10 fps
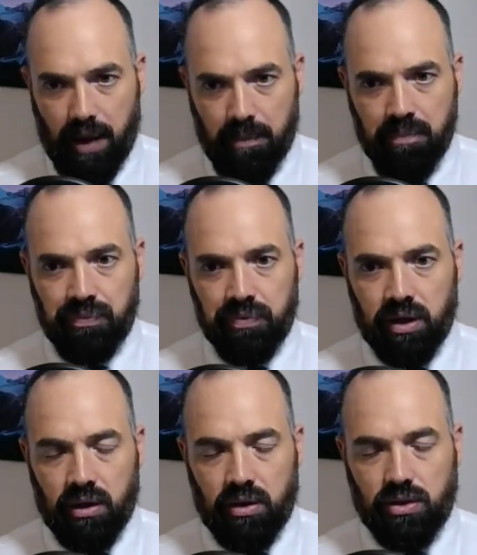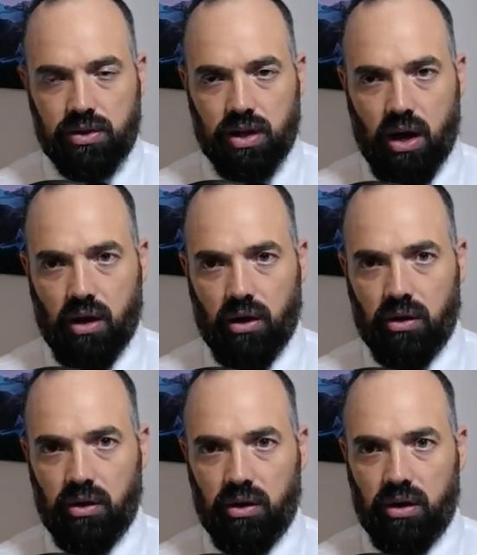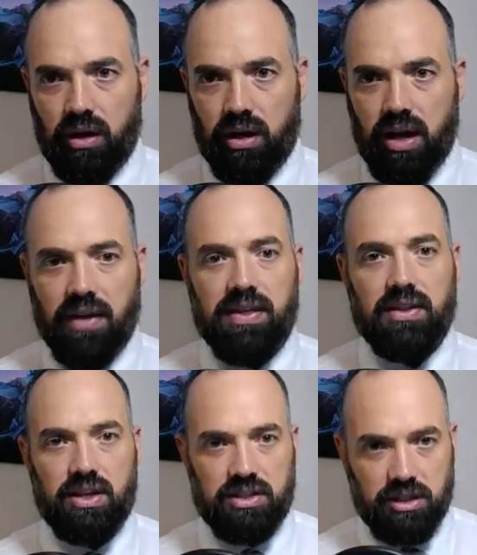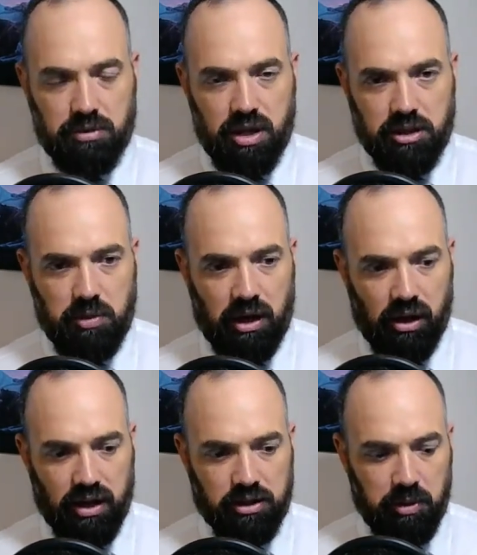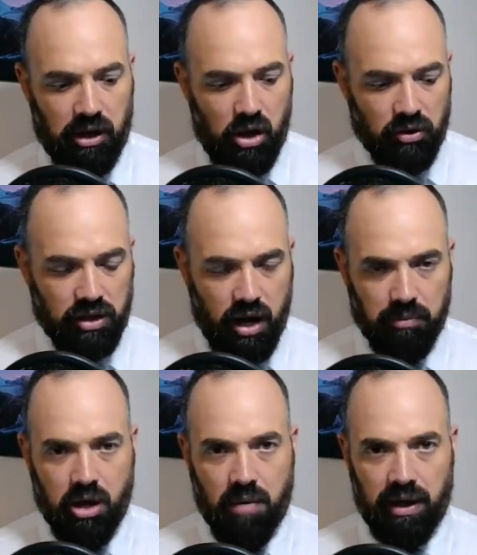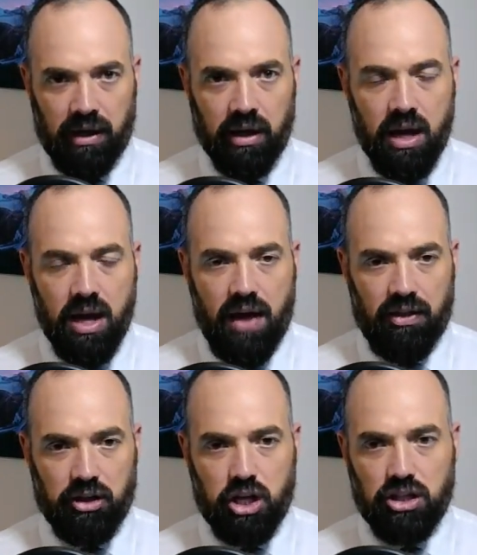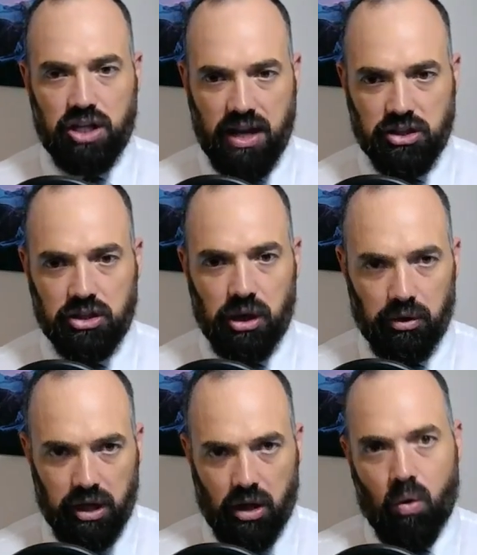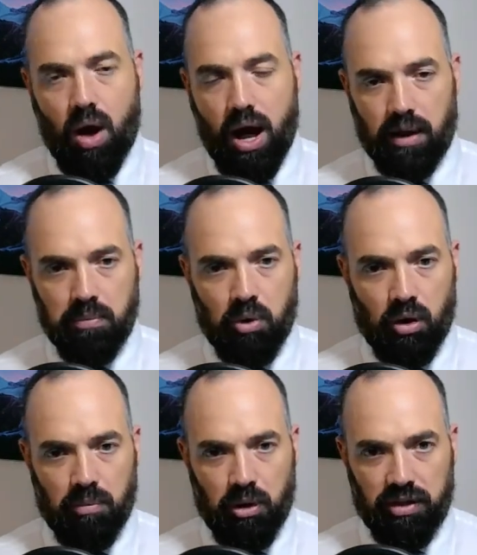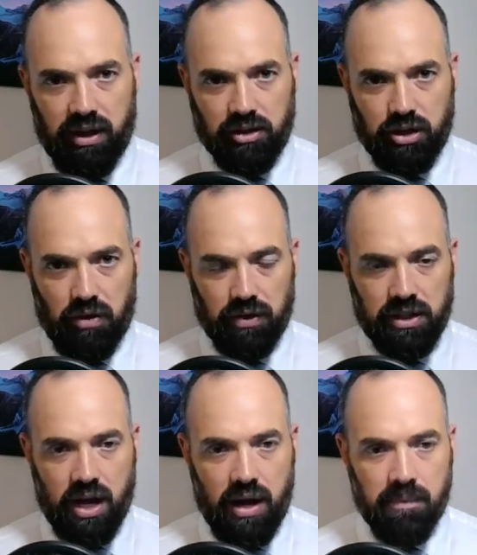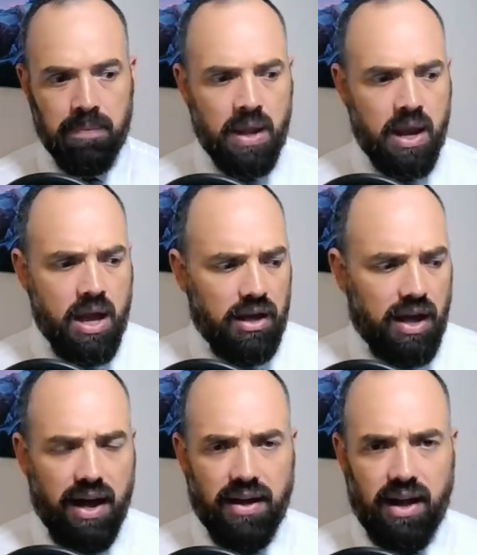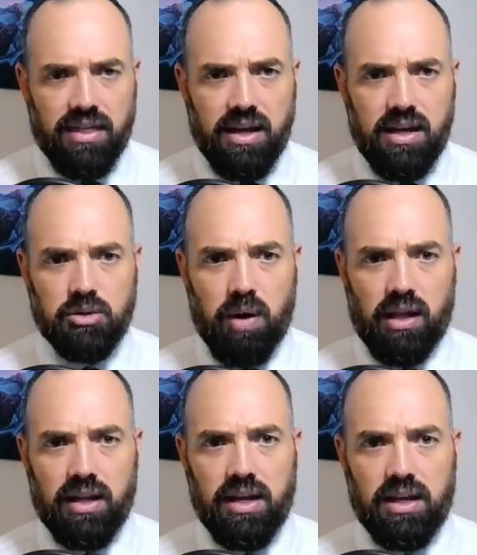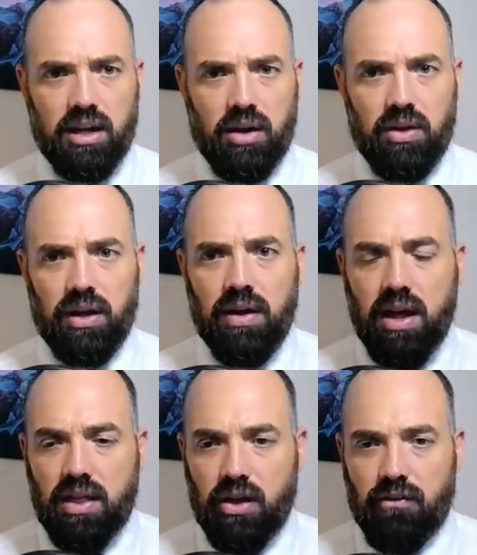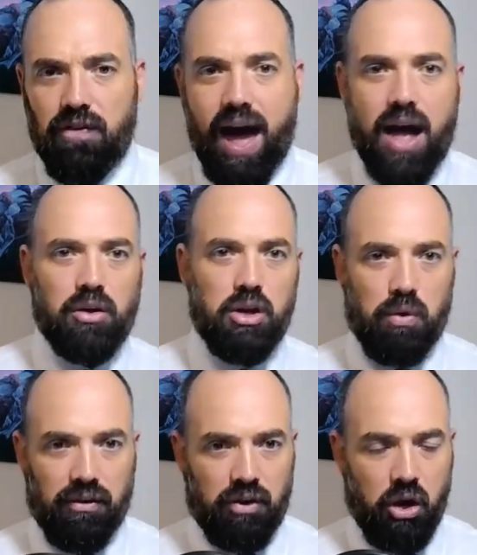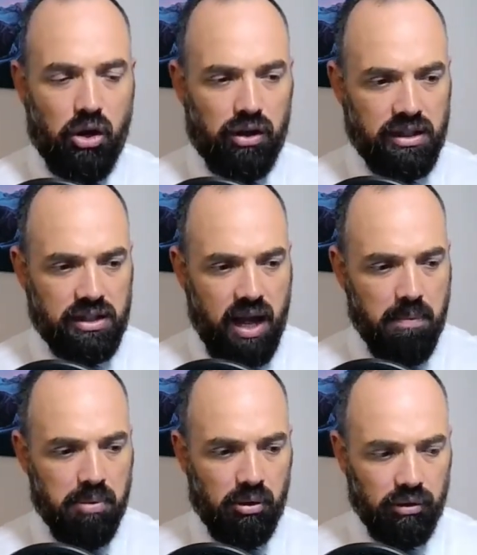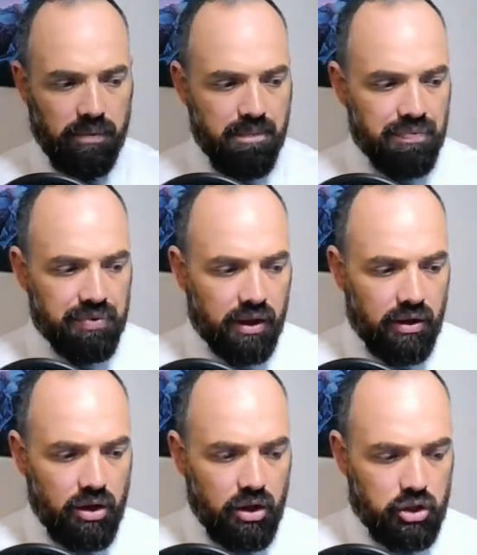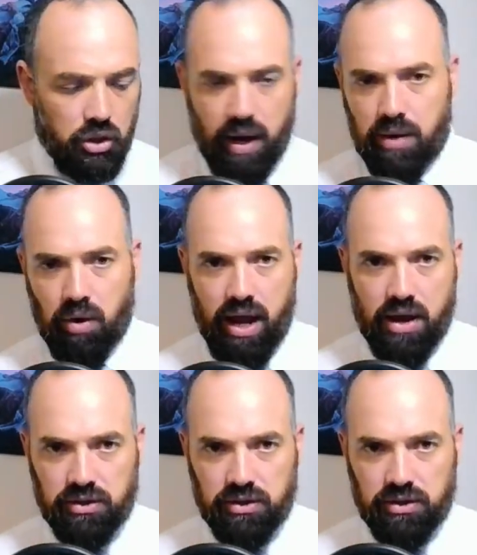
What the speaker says: Um, so I think it's been a long time coming, and the church has slowly acquired more and more things over time. I think as well, the value of Kirtland Temple to anyone